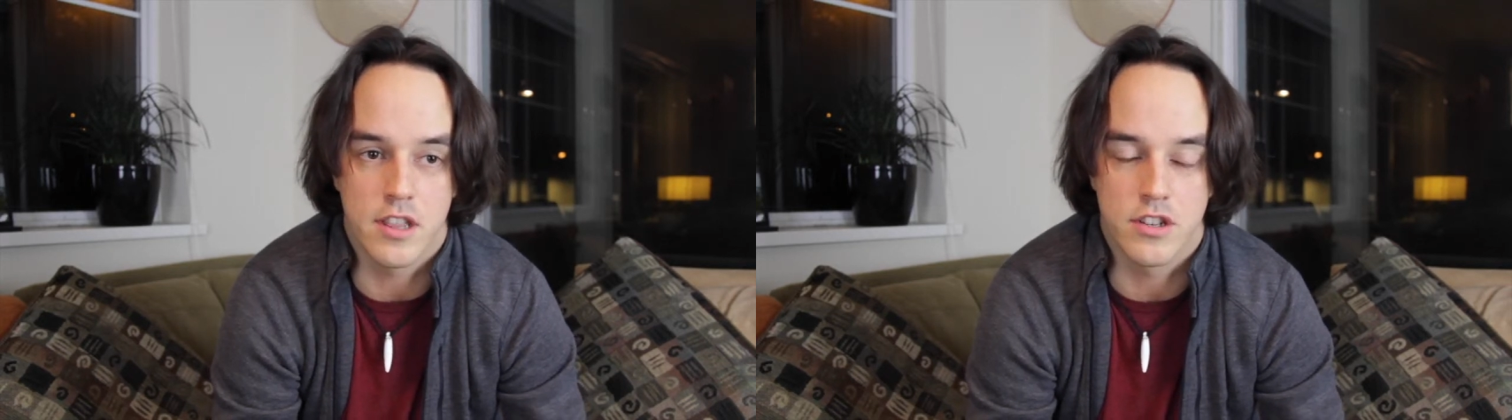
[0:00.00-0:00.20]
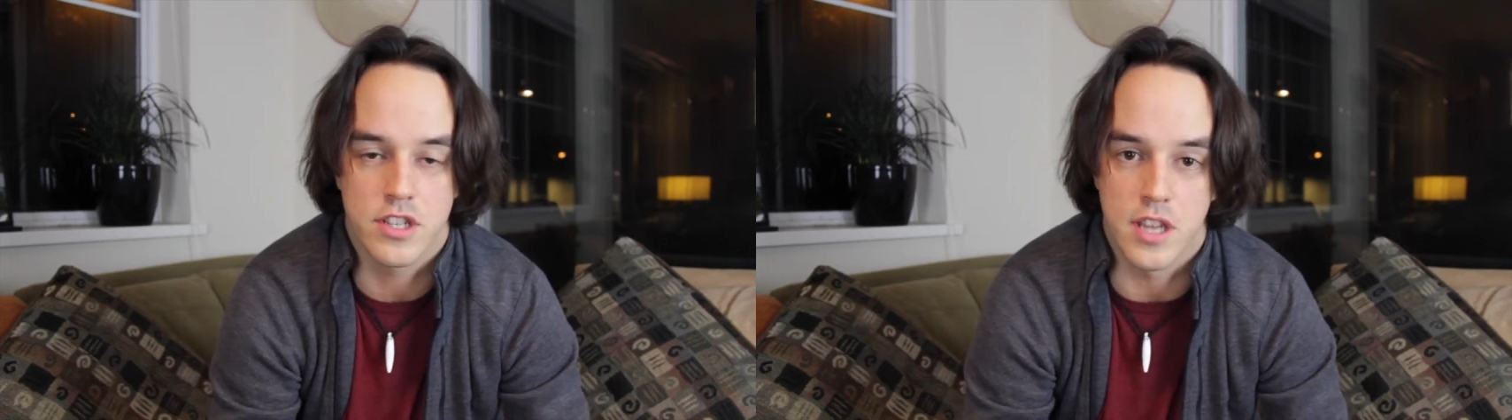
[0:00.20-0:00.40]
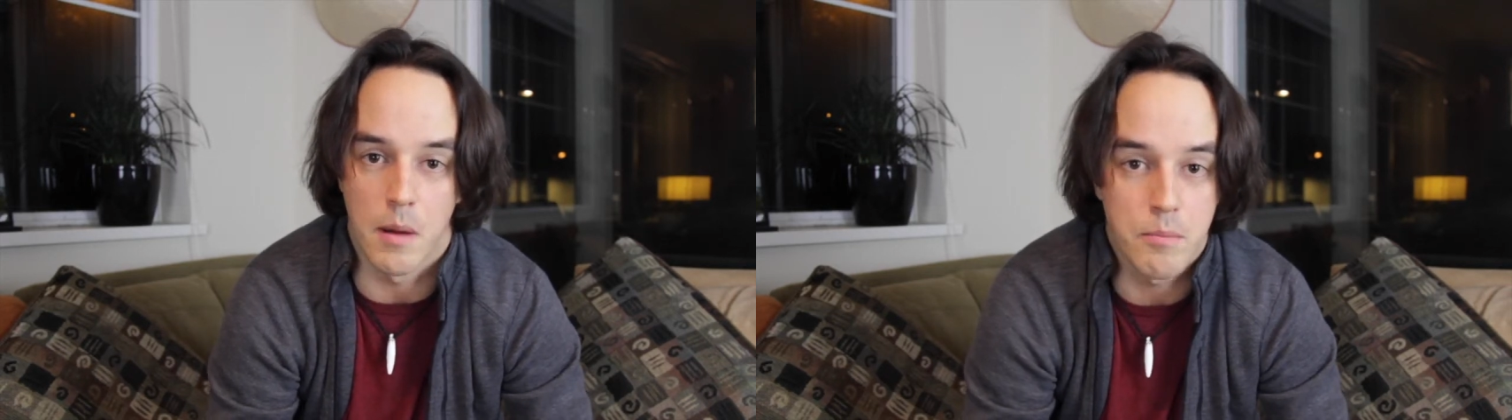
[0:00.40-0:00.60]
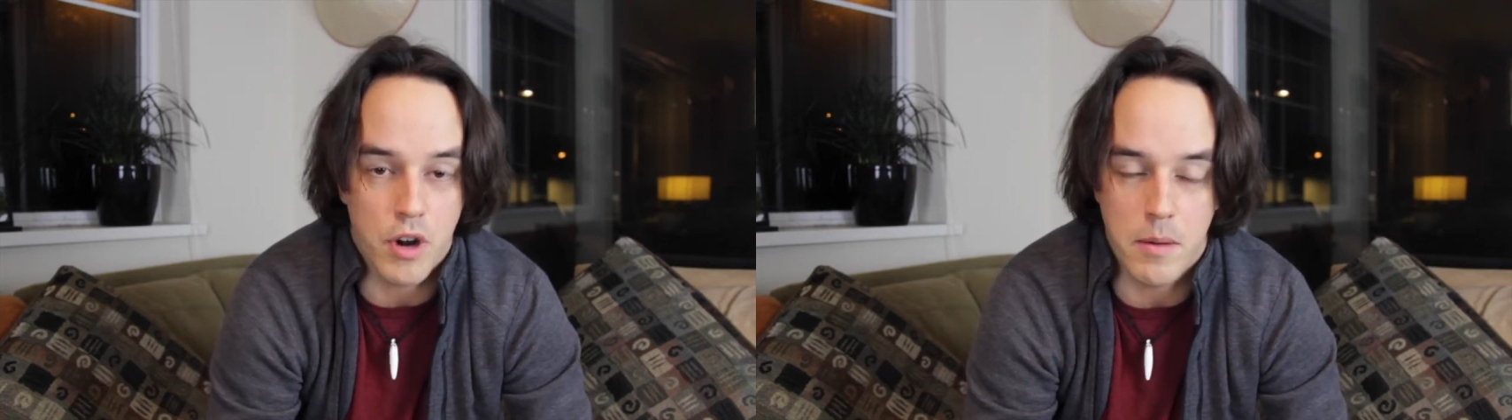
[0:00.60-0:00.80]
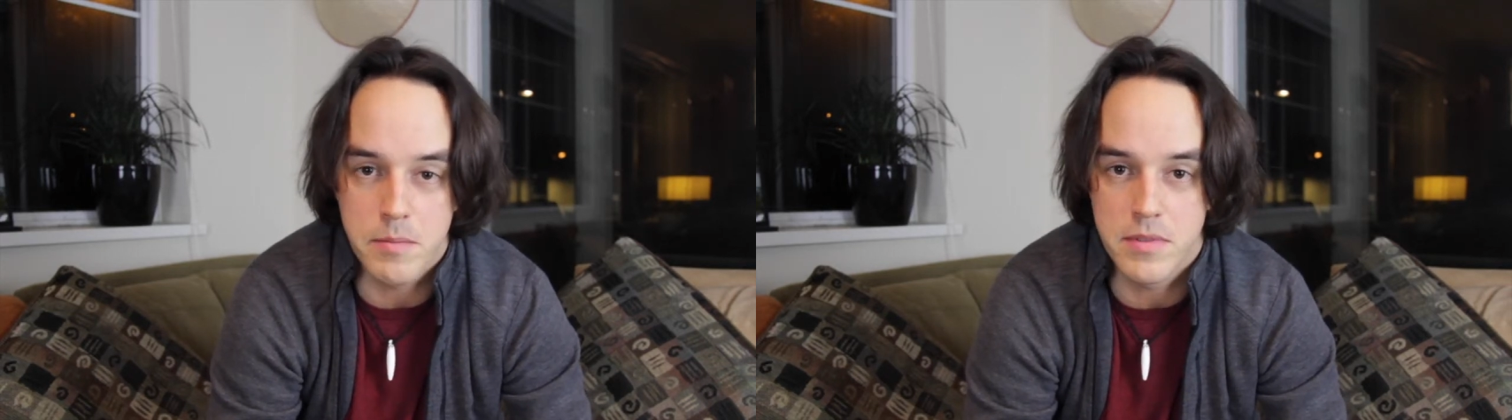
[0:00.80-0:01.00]
there's some
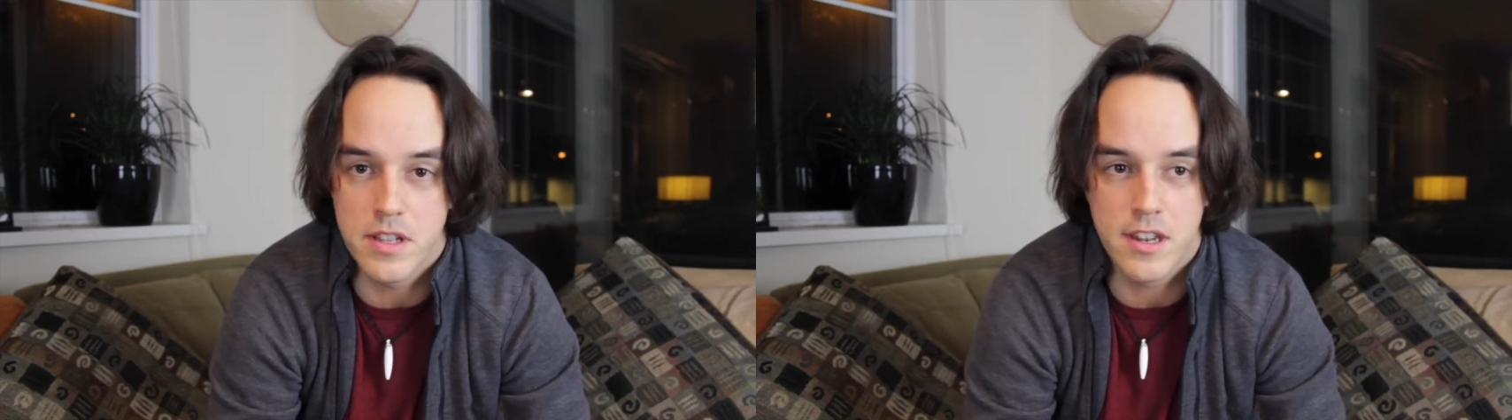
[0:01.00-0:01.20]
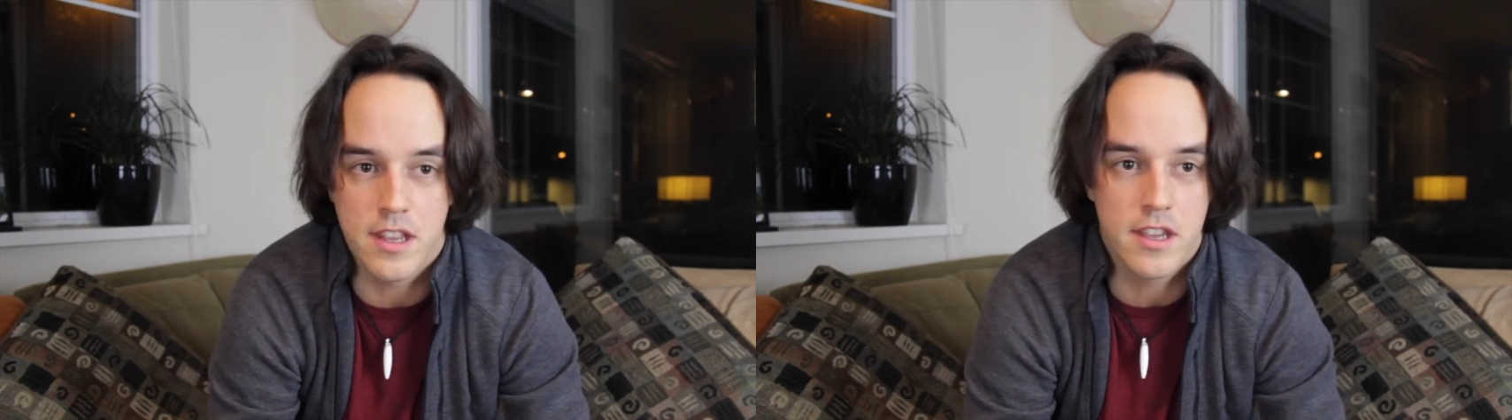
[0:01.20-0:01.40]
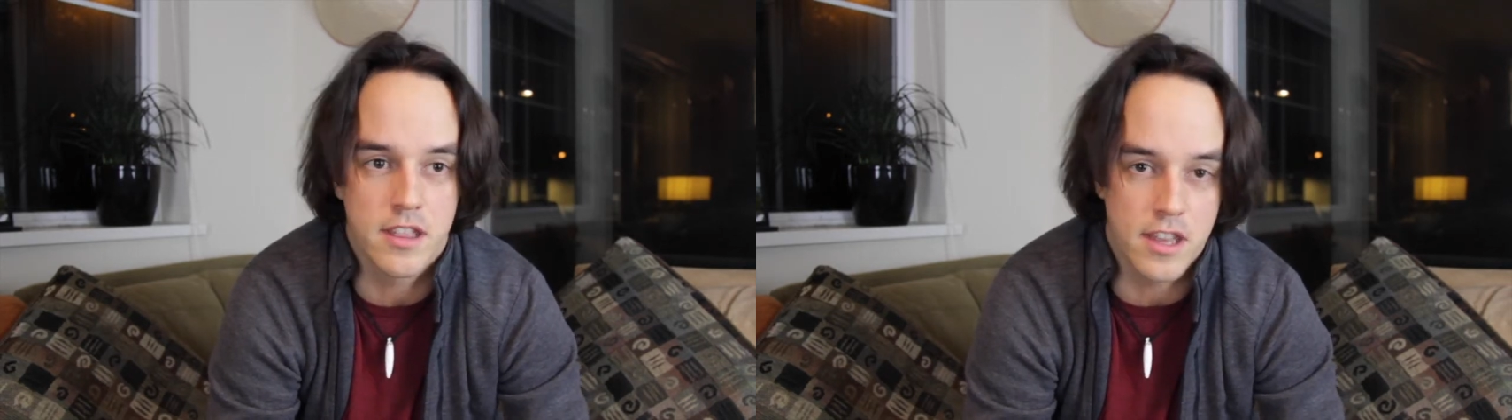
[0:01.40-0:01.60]
probability